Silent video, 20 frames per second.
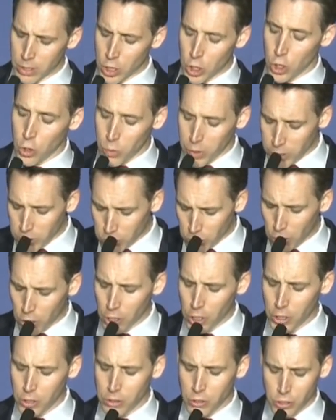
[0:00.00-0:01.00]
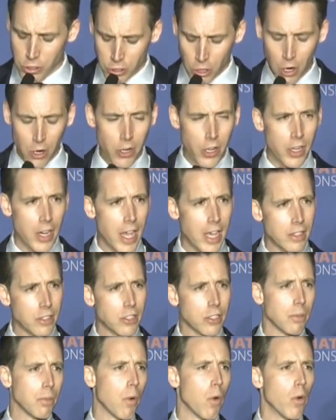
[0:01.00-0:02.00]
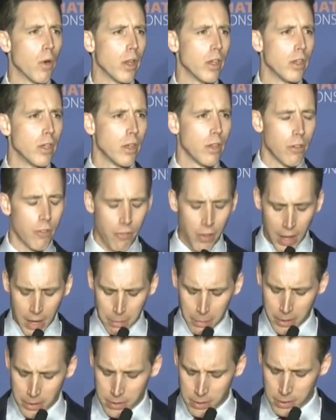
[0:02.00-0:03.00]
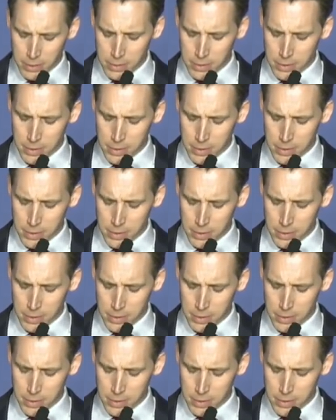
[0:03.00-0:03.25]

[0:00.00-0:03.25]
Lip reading: who in turn started and supported families.